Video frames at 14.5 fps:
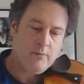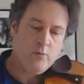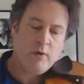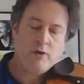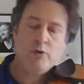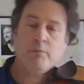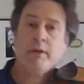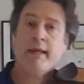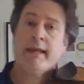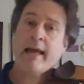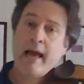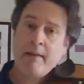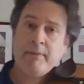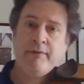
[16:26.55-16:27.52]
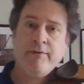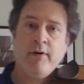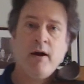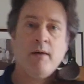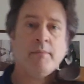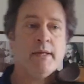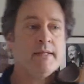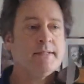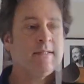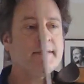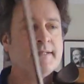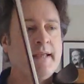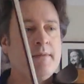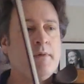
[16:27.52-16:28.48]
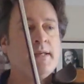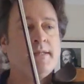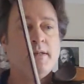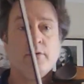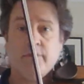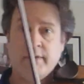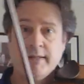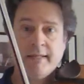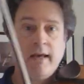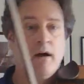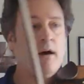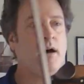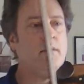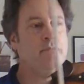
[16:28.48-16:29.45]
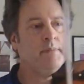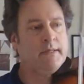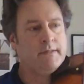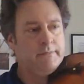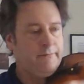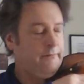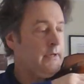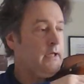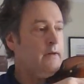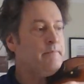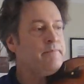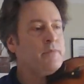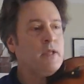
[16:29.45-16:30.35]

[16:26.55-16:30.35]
when you're playing Happy Farmer. It's the same idea of this upbeat figure.